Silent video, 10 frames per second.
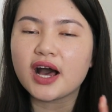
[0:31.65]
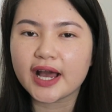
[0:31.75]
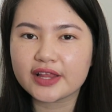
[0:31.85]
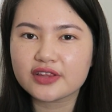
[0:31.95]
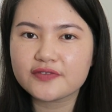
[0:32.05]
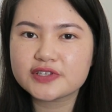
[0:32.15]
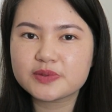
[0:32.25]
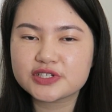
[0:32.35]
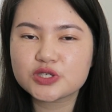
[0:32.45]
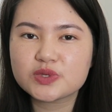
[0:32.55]
I love
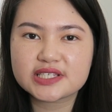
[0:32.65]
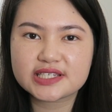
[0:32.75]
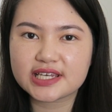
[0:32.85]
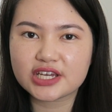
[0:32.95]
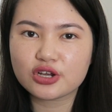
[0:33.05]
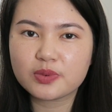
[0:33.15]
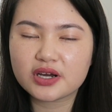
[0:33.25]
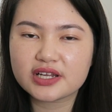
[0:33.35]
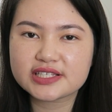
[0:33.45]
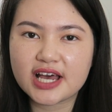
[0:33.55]
especially when skincare
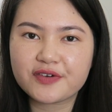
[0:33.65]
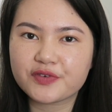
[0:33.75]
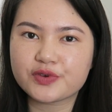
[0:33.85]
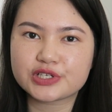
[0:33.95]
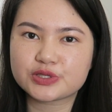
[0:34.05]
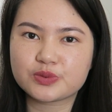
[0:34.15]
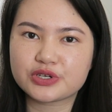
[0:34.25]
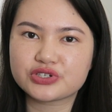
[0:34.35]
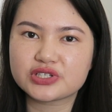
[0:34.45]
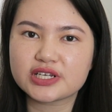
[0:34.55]
products have an
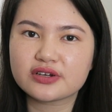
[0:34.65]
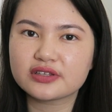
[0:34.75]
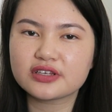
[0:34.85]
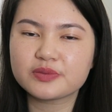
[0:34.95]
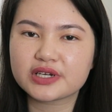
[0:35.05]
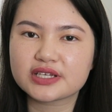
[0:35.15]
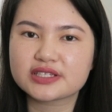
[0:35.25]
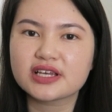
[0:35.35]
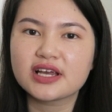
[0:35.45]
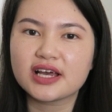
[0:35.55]
expiration date on them,
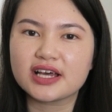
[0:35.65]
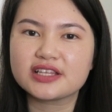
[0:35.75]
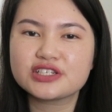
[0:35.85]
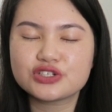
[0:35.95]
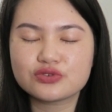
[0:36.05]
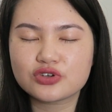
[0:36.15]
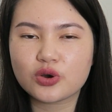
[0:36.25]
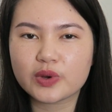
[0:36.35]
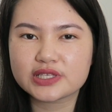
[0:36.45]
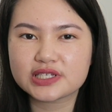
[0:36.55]
because at least you
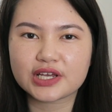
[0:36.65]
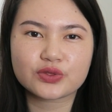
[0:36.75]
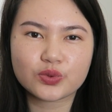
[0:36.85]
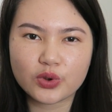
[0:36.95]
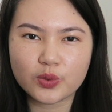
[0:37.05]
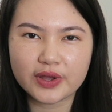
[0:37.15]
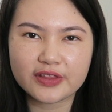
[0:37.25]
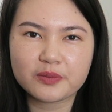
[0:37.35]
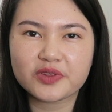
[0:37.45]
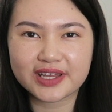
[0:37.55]
know when to like throw away
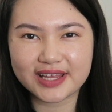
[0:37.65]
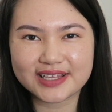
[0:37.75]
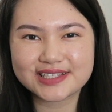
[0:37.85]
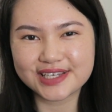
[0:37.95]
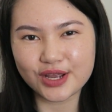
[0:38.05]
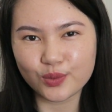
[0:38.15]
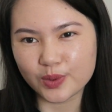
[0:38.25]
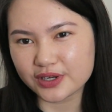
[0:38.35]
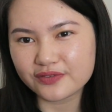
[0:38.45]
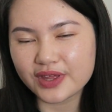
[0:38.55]
them, like at least get
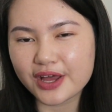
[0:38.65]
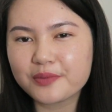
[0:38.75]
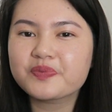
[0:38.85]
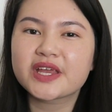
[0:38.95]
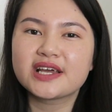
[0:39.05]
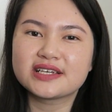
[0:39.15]
rid of them.